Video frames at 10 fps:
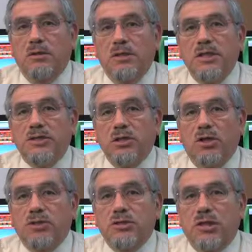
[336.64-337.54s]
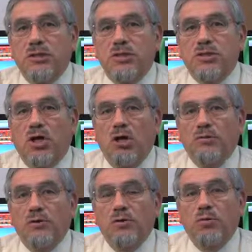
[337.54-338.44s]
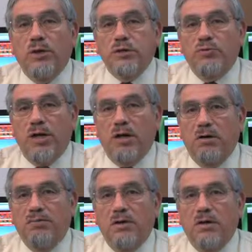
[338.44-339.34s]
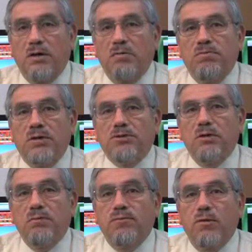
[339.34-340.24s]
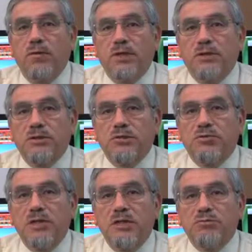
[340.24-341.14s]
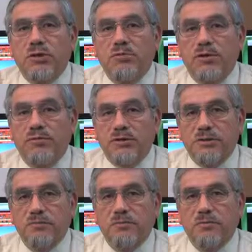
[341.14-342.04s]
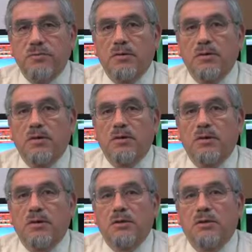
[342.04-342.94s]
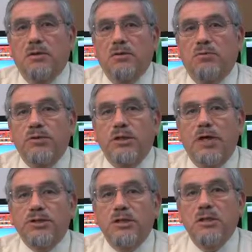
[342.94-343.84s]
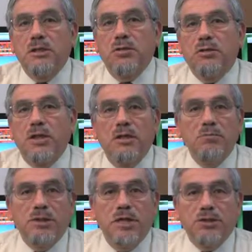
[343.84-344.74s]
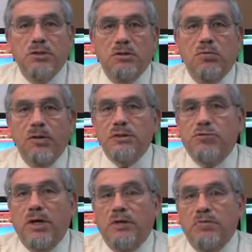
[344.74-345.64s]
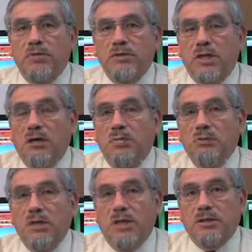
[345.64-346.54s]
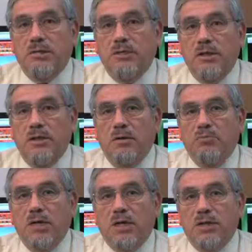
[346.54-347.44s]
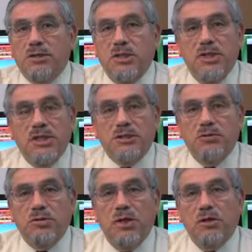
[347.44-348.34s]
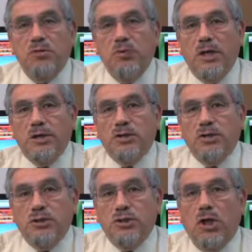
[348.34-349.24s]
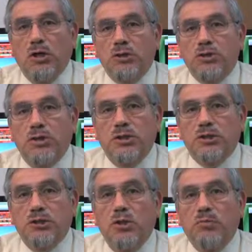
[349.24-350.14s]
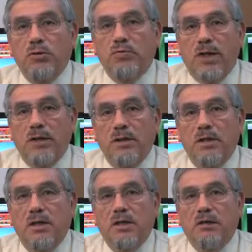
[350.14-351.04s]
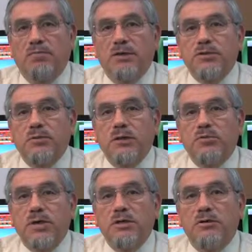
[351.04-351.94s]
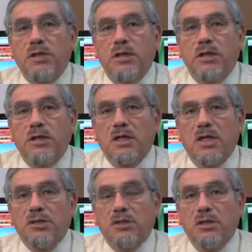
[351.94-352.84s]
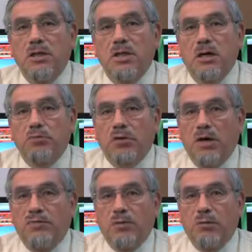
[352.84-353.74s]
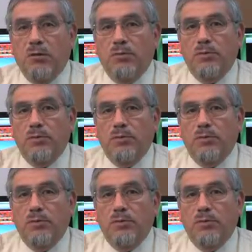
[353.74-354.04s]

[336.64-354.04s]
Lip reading: These salts are dissolved in the waste runoff, eventually flowing into streams and rivers. The reduction or elimination of waste runoff is counterproductive because it leads to the accumulation of salts in the soil profile, eventually rendering irrigation unprofitable.